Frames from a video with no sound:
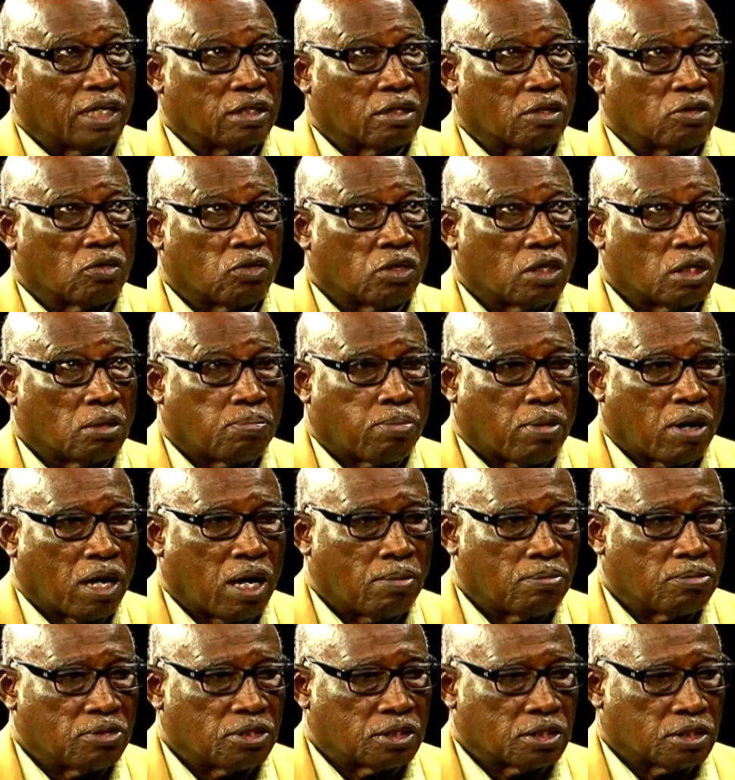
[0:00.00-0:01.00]
the real
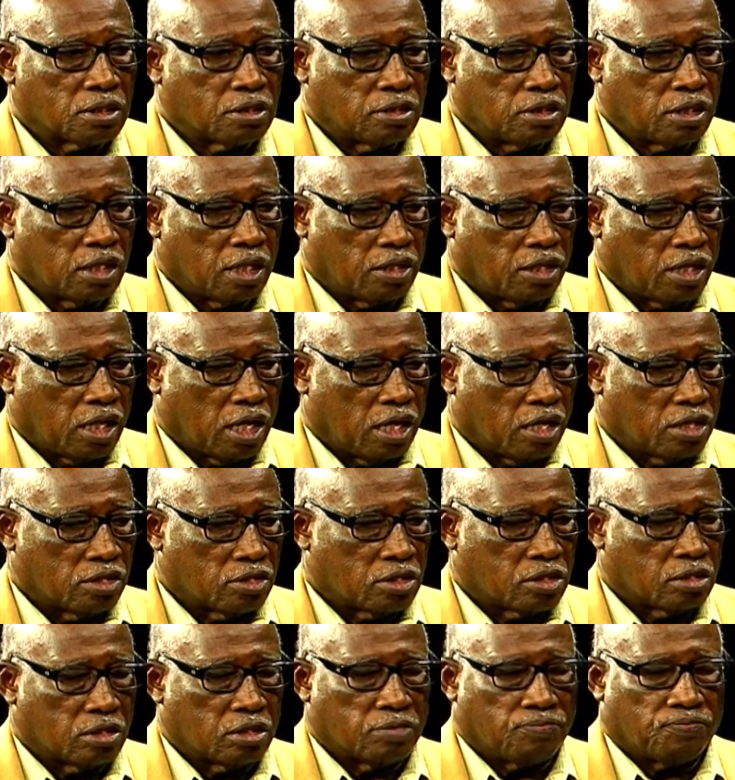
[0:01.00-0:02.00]
problem is there
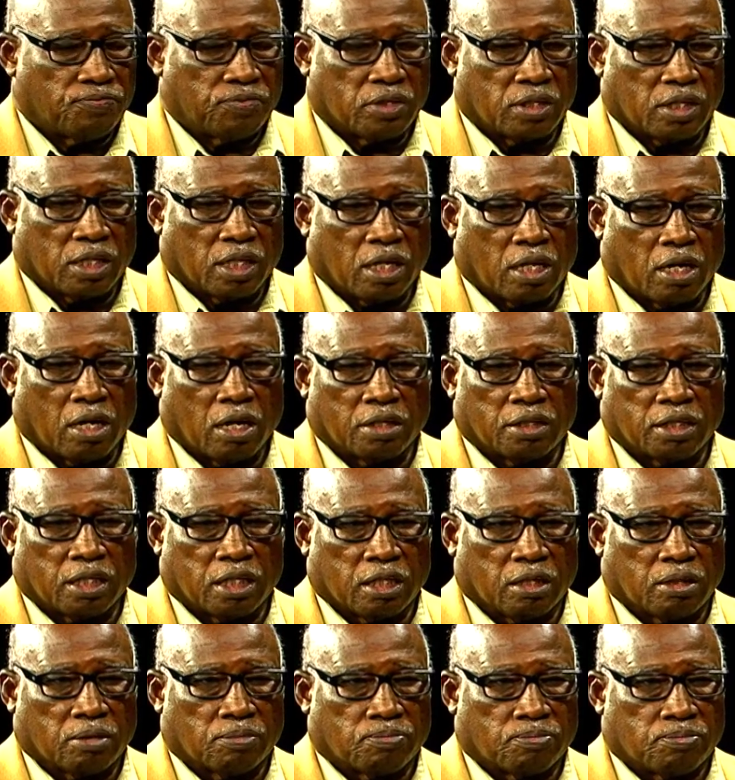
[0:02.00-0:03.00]
aren't any